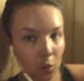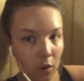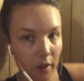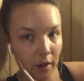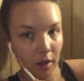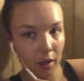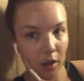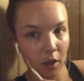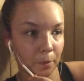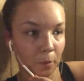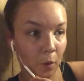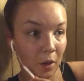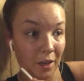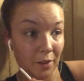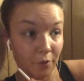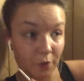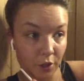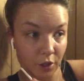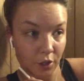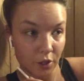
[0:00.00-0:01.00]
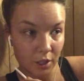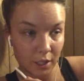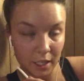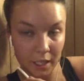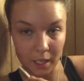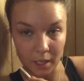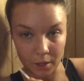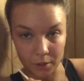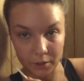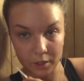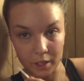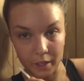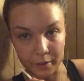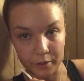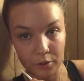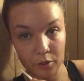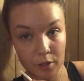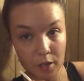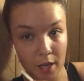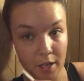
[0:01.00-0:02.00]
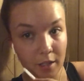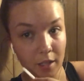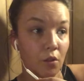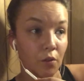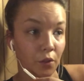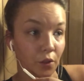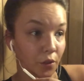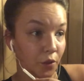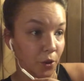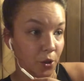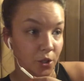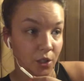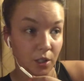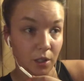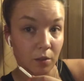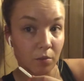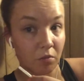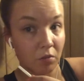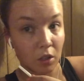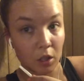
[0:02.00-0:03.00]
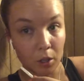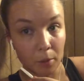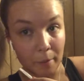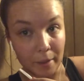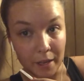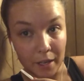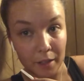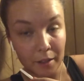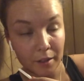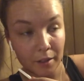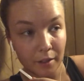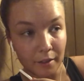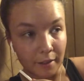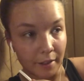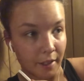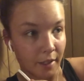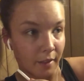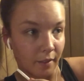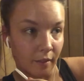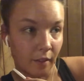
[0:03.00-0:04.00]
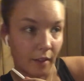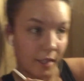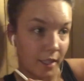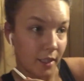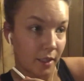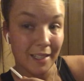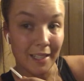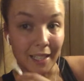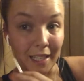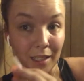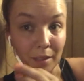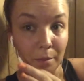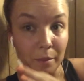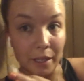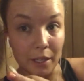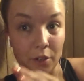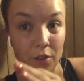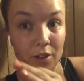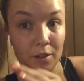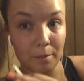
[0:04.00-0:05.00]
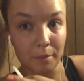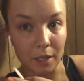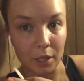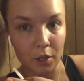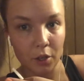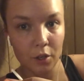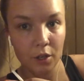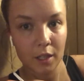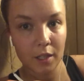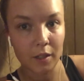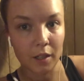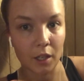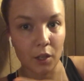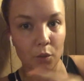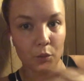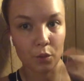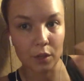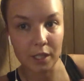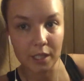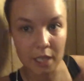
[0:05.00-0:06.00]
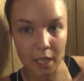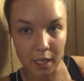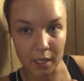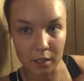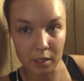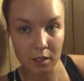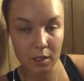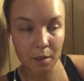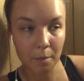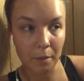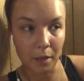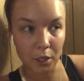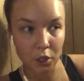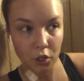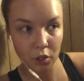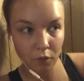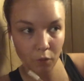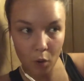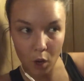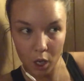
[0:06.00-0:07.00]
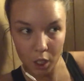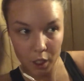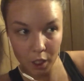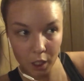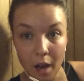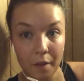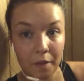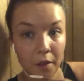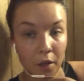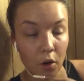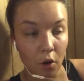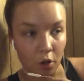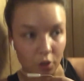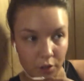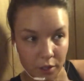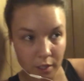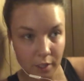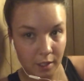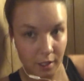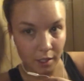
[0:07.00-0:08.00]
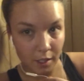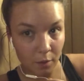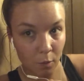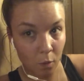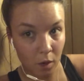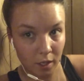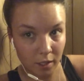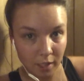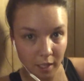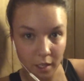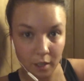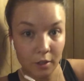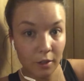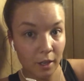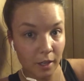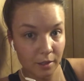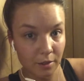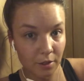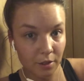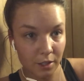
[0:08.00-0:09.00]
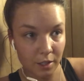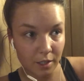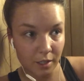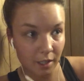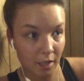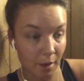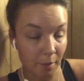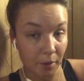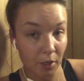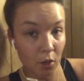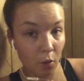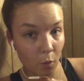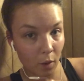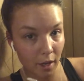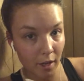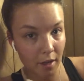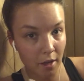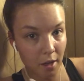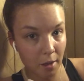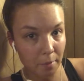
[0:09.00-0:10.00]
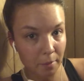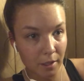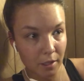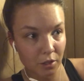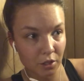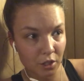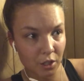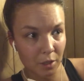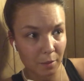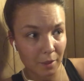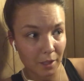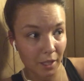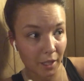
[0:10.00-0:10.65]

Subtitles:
where when I first start eating healthy and exercising, for the first little bit, it like gets bigger and bigger. It like retains a bunch of water. And then all of a sudden, one day, you guys are going to see, I'm going to wake up, and it's going to be